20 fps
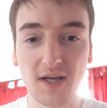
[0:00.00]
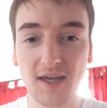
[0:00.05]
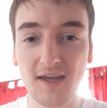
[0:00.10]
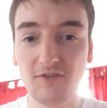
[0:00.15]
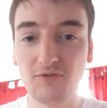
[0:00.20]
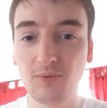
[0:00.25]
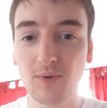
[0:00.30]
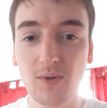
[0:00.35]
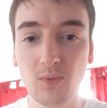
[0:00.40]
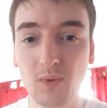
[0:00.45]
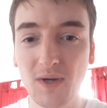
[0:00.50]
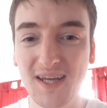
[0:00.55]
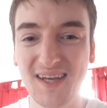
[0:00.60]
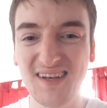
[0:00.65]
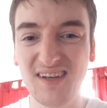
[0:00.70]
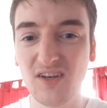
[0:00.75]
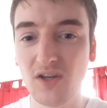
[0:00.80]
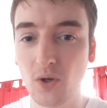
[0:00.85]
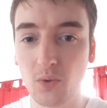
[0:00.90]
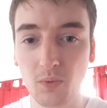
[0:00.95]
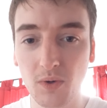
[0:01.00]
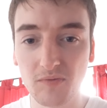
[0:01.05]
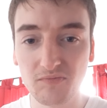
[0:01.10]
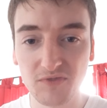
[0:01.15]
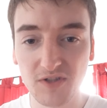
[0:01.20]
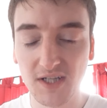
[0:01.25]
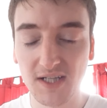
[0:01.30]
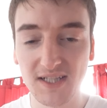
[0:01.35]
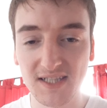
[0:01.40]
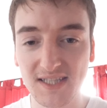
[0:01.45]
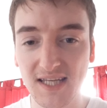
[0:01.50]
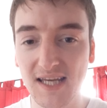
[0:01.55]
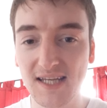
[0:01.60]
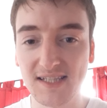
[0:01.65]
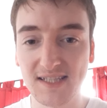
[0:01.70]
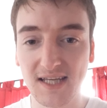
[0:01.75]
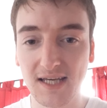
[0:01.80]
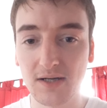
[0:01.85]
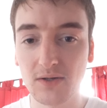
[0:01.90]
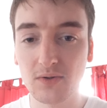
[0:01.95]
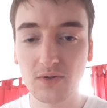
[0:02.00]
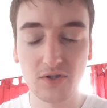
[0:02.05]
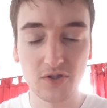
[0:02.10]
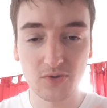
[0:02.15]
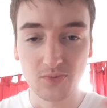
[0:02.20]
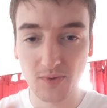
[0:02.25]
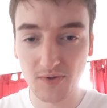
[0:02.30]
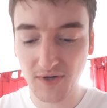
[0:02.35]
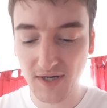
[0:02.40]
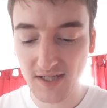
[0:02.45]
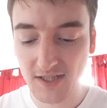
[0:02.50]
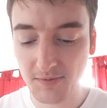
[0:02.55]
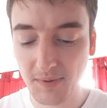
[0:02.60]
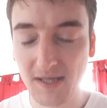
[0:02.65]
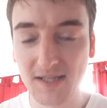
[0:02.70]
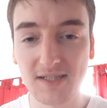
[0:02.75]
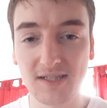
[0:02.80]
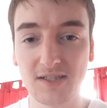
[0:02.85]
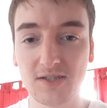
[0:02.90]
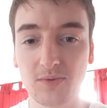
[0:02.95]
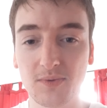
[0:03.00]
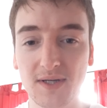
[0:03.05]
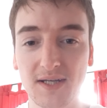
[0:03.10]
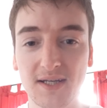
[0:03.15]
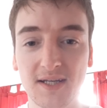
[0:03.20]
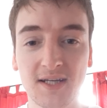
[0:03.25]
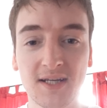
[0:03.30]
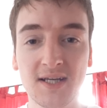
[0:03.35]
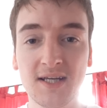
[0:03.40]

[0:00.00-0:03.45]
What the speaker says: If we win, no one really says out because we're expected to win.